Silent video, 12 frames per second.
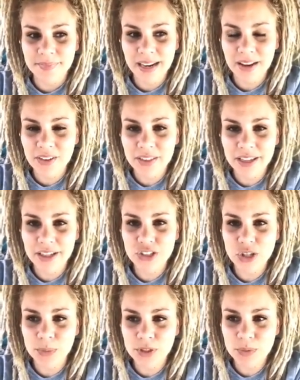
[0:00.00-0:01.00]
and everything is
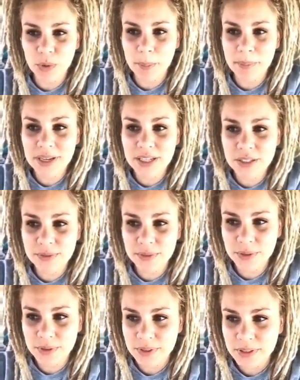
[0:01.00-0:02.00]
so much more
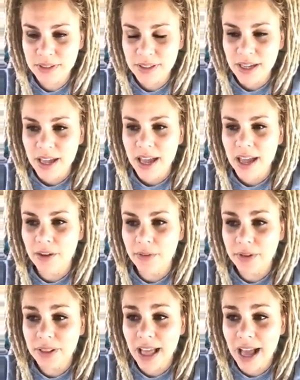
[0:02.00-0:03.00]
peaceful and
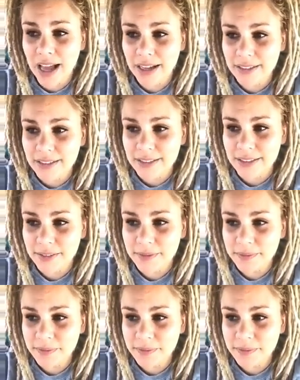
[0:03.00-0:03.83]
relaxed.